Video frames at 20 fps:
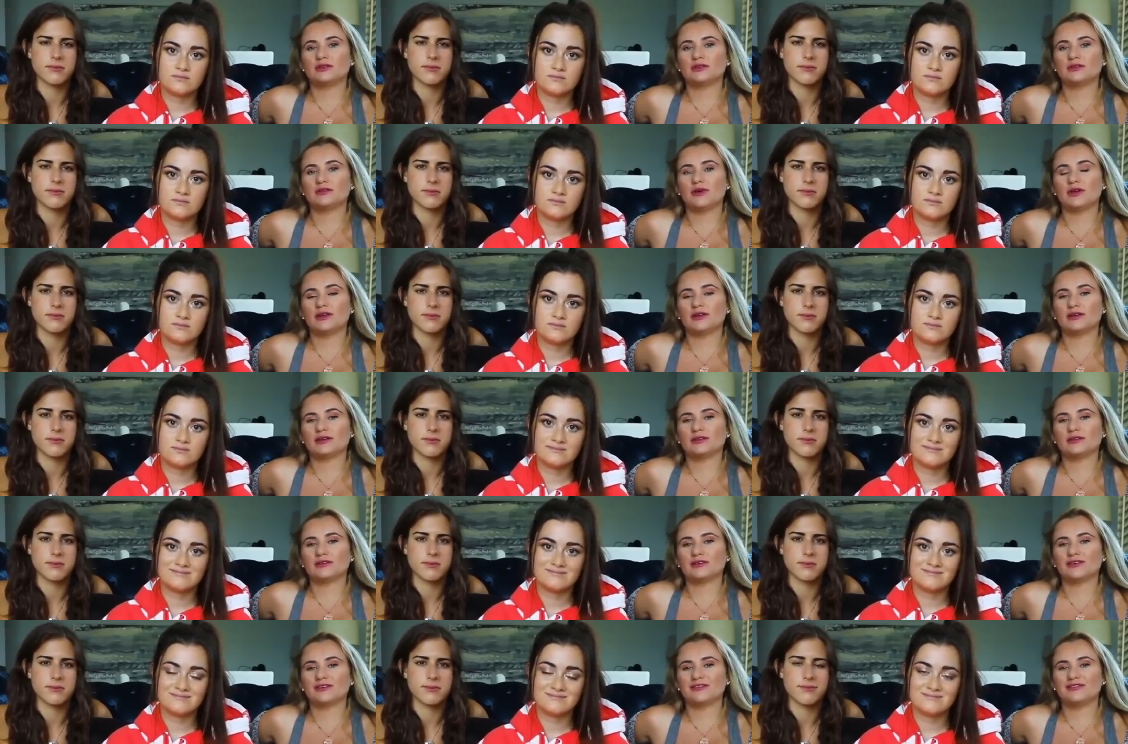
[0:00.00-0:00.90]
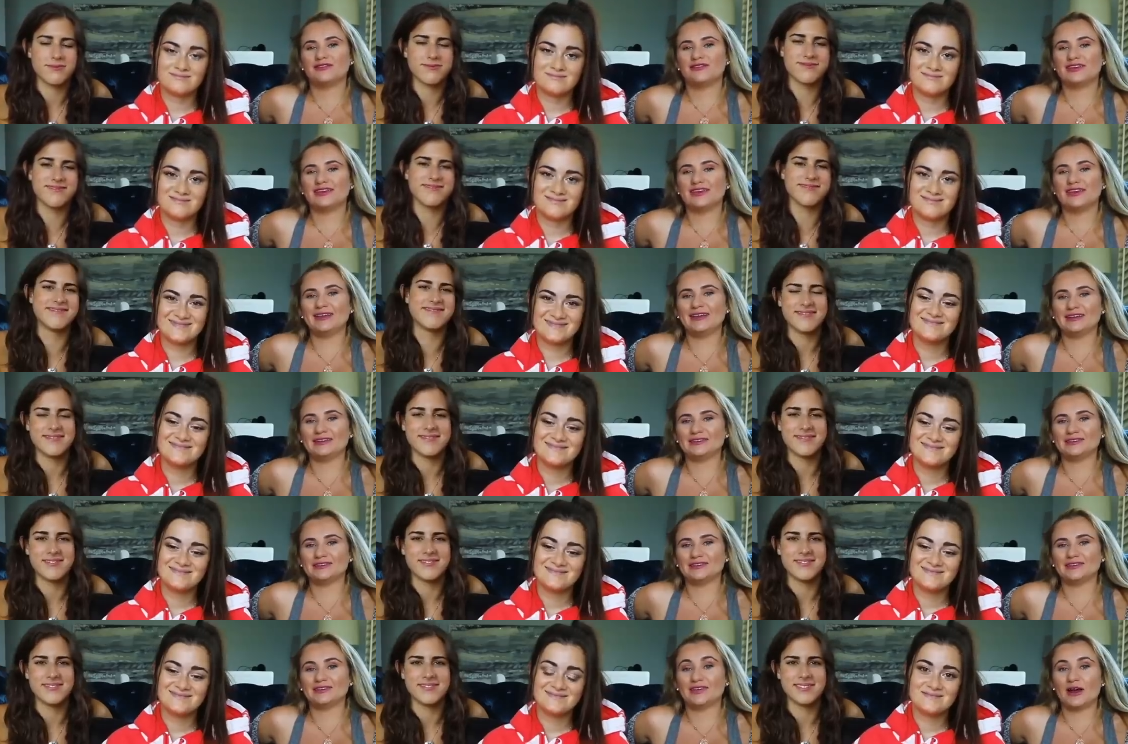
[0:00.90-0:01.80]
Speaker 1: in, waiting in the R V.
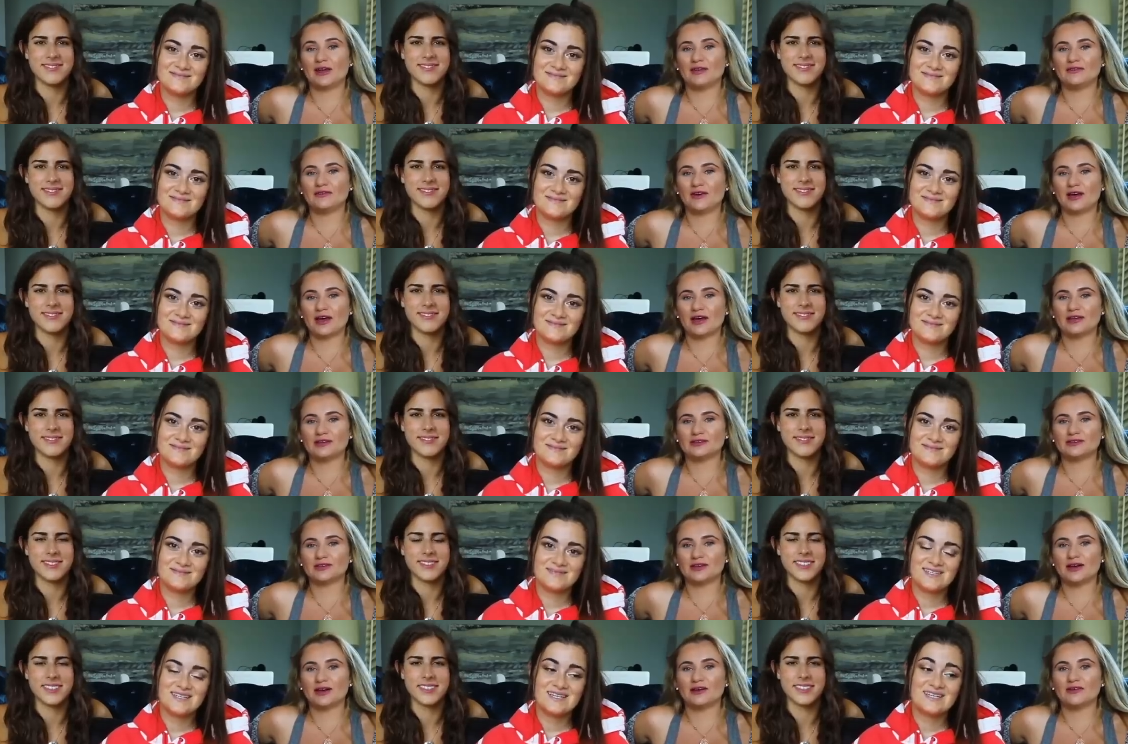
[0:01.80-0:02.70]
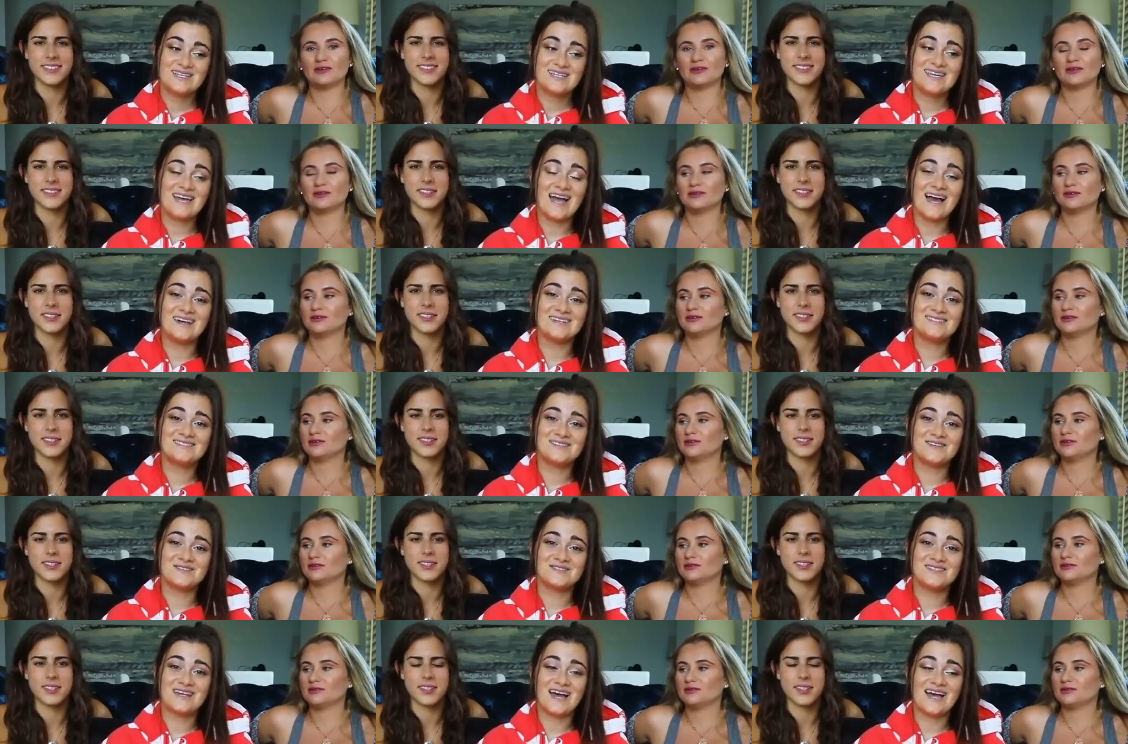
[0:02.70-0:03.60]
There's no Wi-Fi, so.
Speaker 2: Yeah, it's
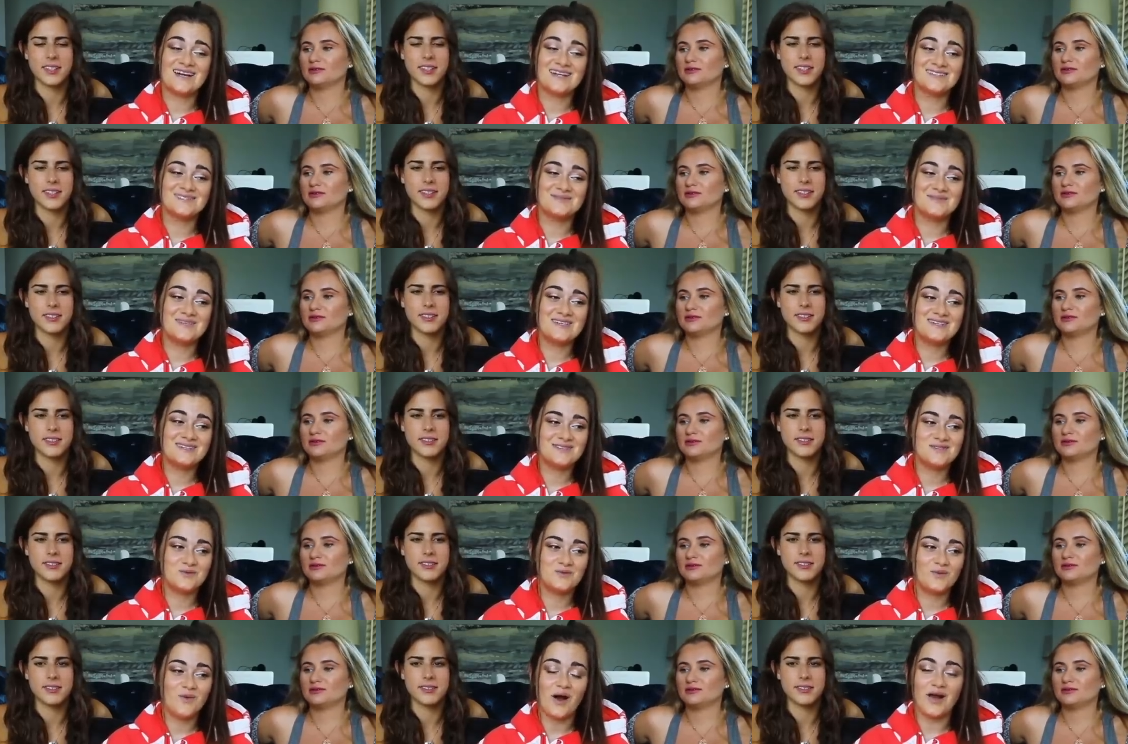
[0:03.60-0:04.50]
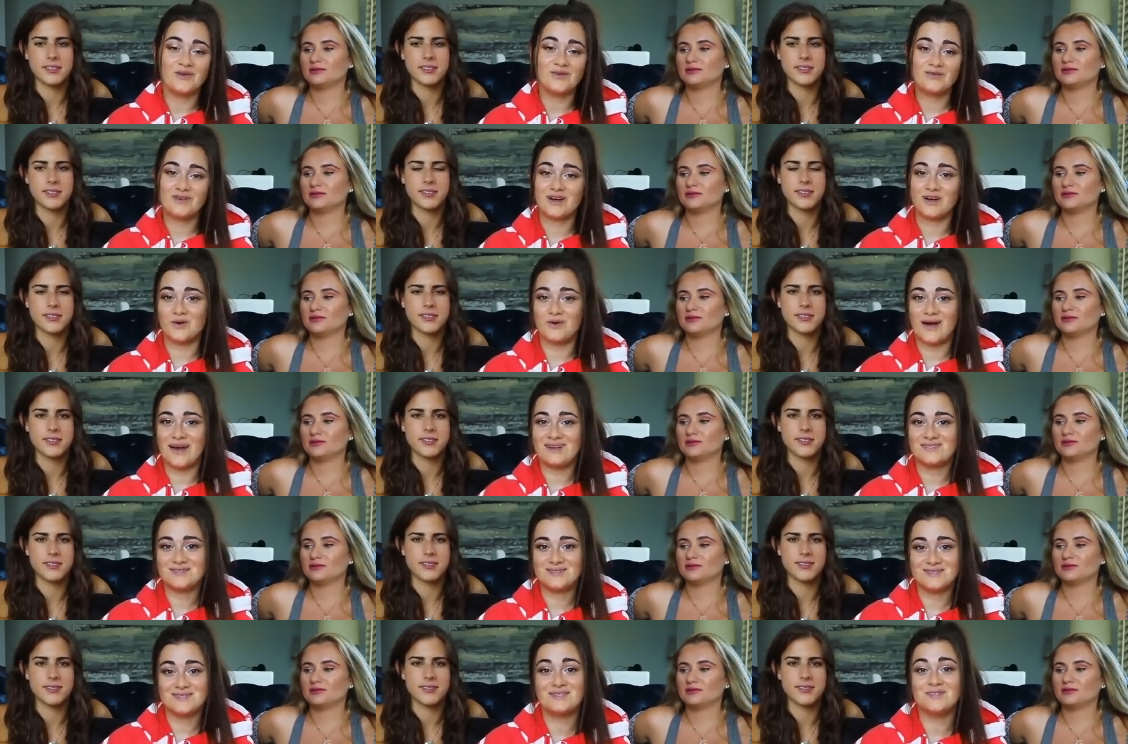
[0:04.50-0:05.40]
so sad because Mia's one
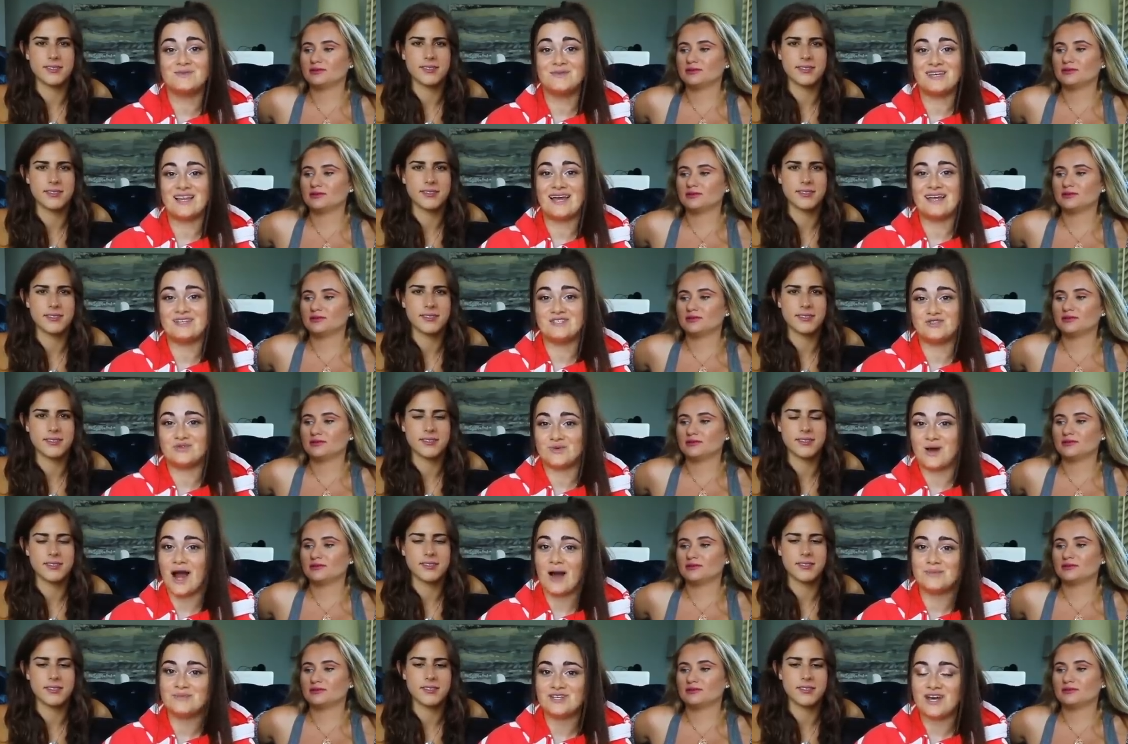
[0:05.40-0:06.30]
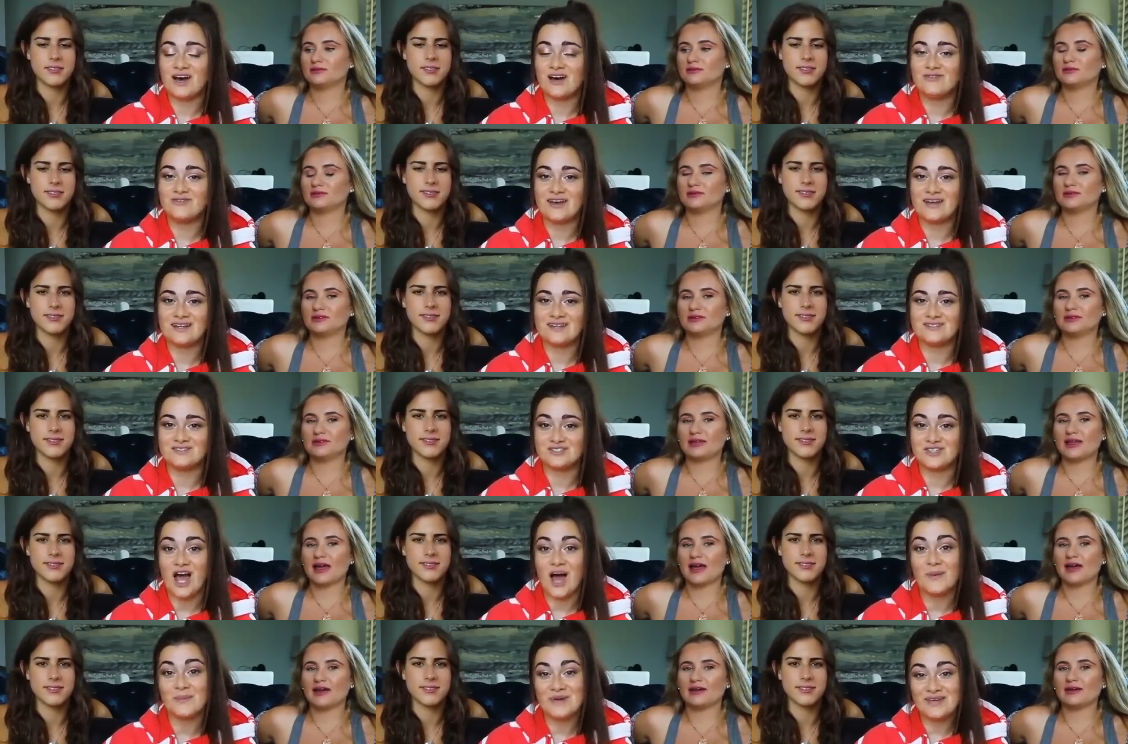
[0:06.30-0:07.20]
request is to be like dropped off at a
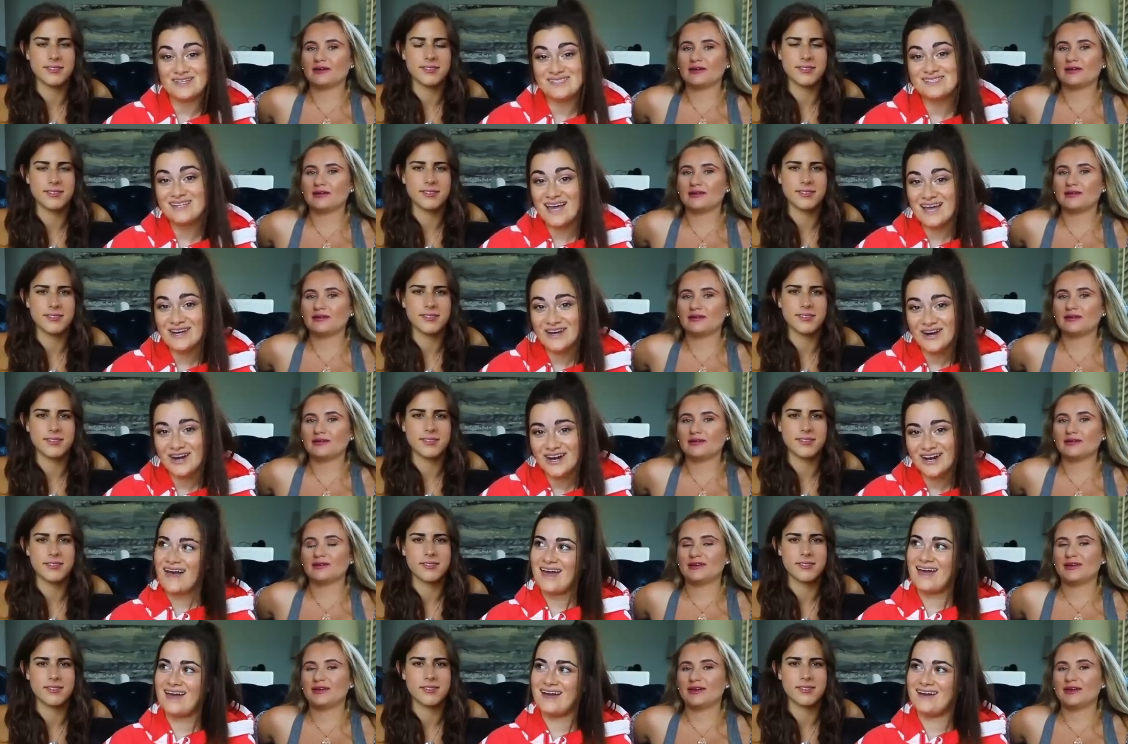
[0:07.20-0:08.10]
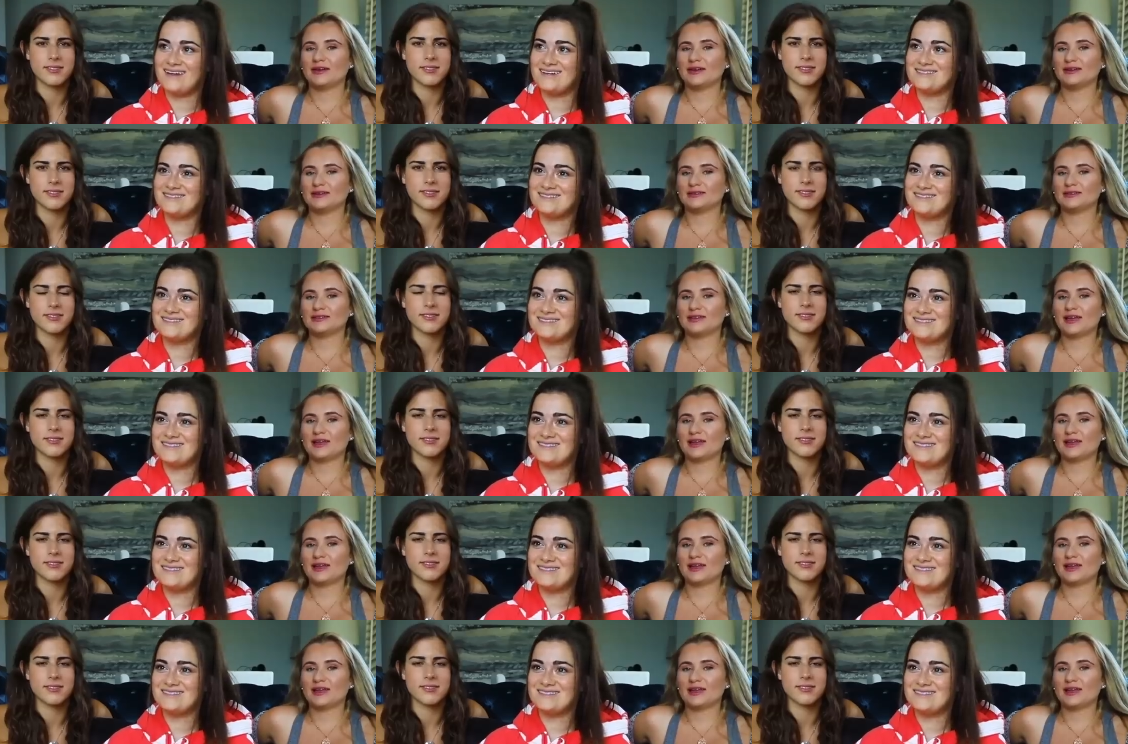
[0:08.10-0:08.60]
yeah. shopping center, and, and